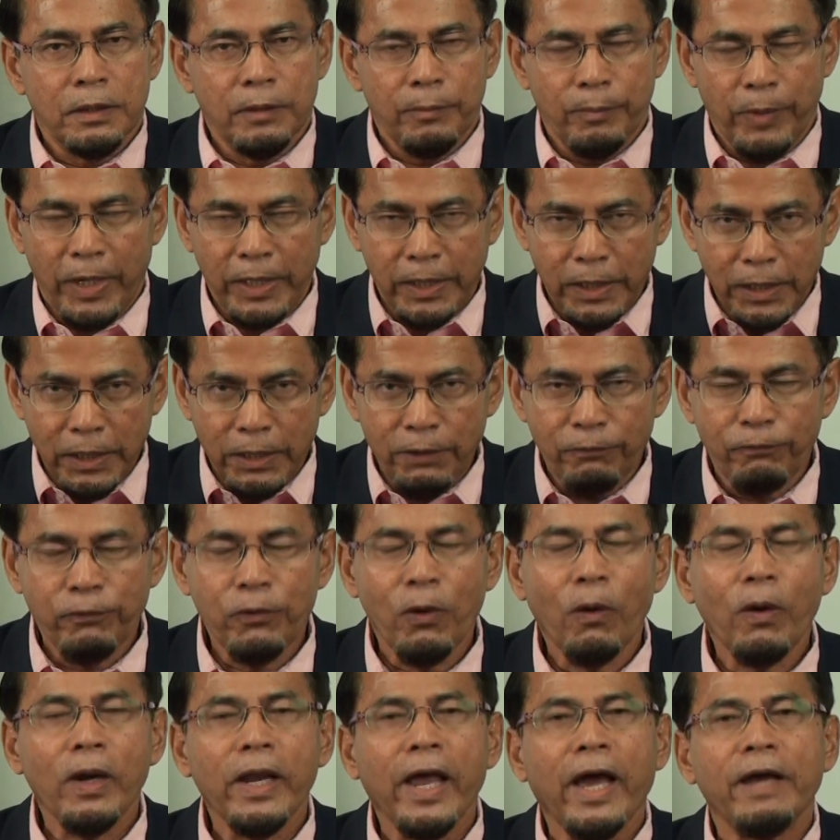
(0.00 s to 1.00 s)
But if
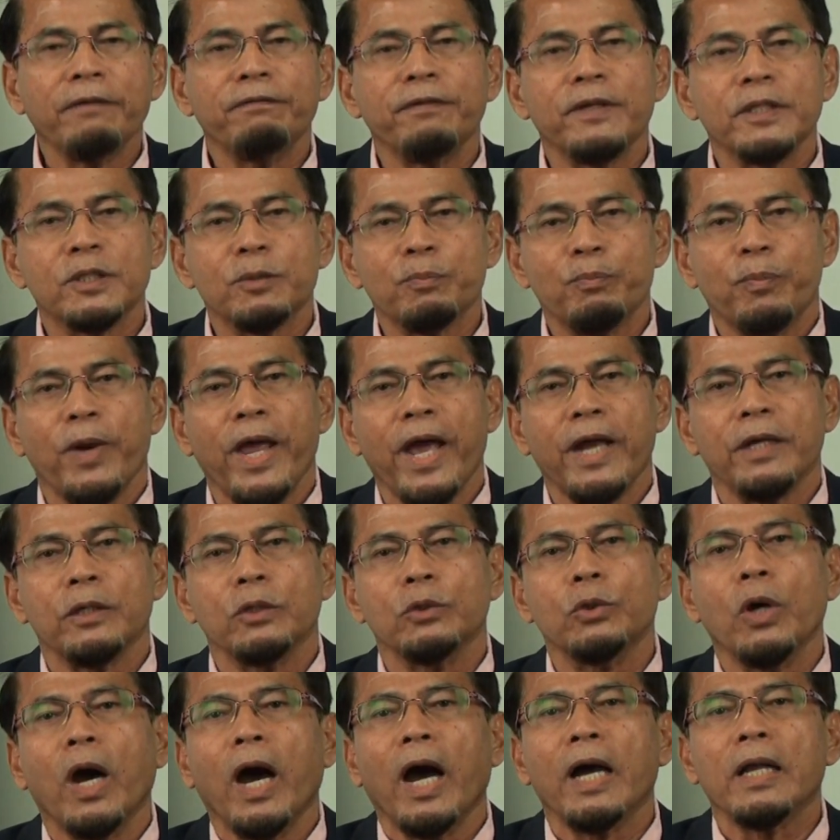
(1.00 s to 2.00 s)
your life is
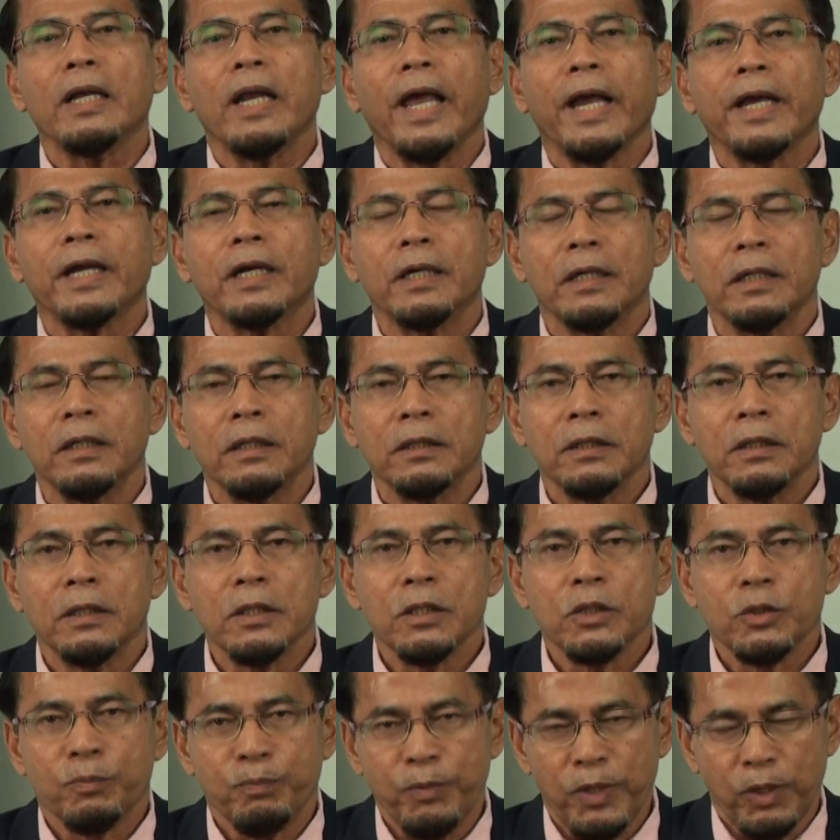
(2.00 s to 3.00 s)
planned, you are like a
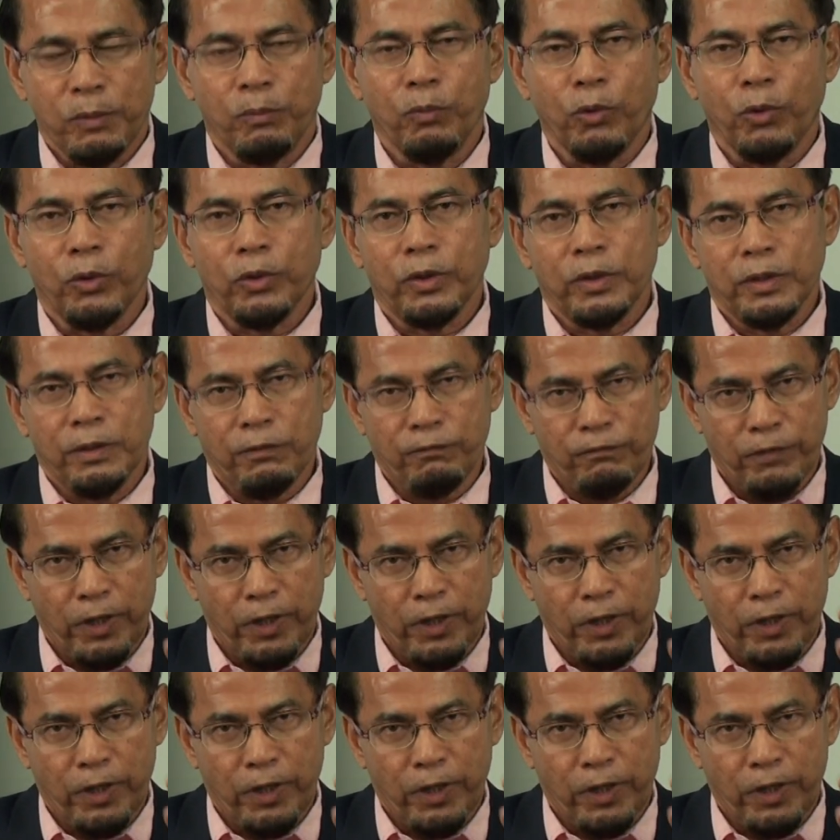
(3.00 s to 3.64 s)
speedboat,